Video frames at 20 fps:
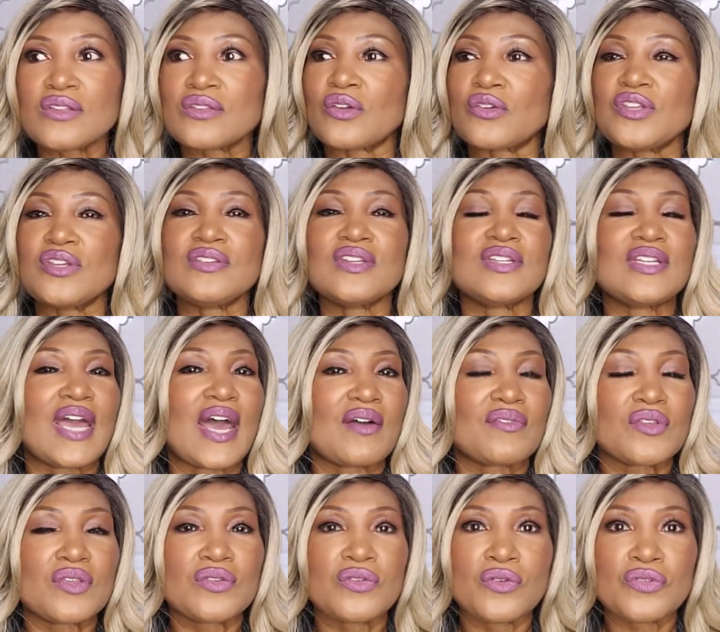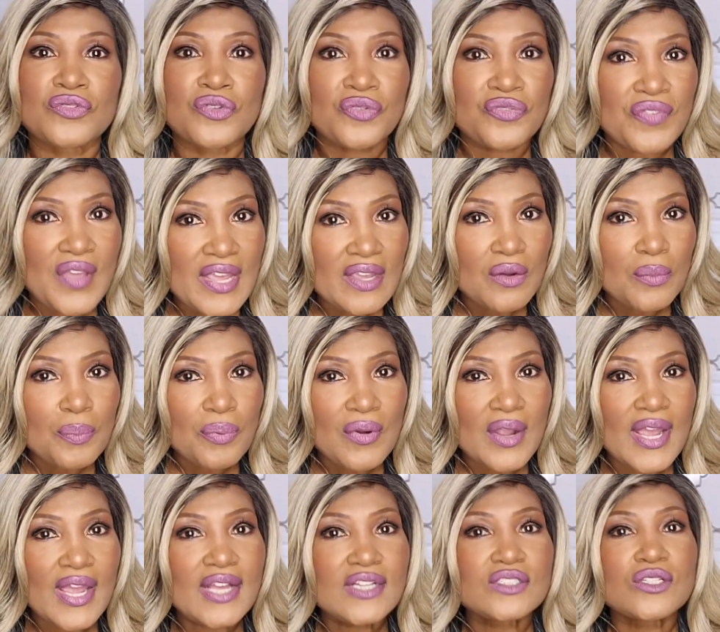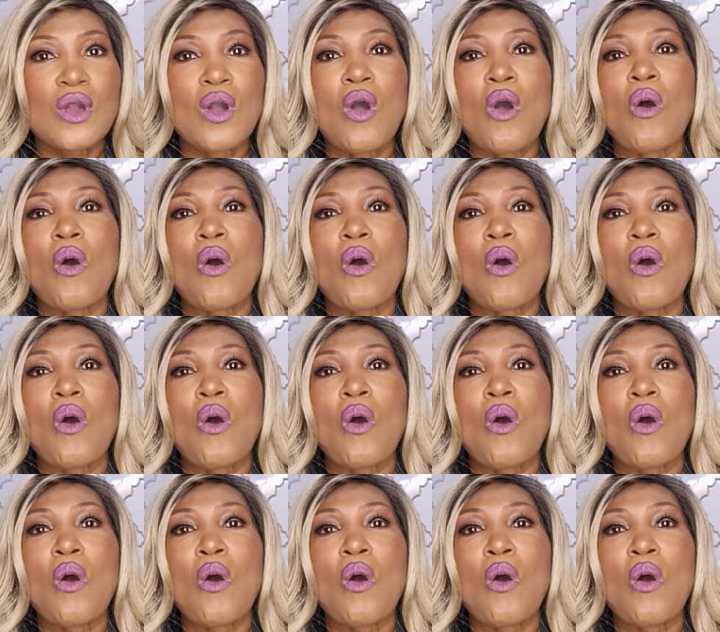so you didn't have to use your fingerprint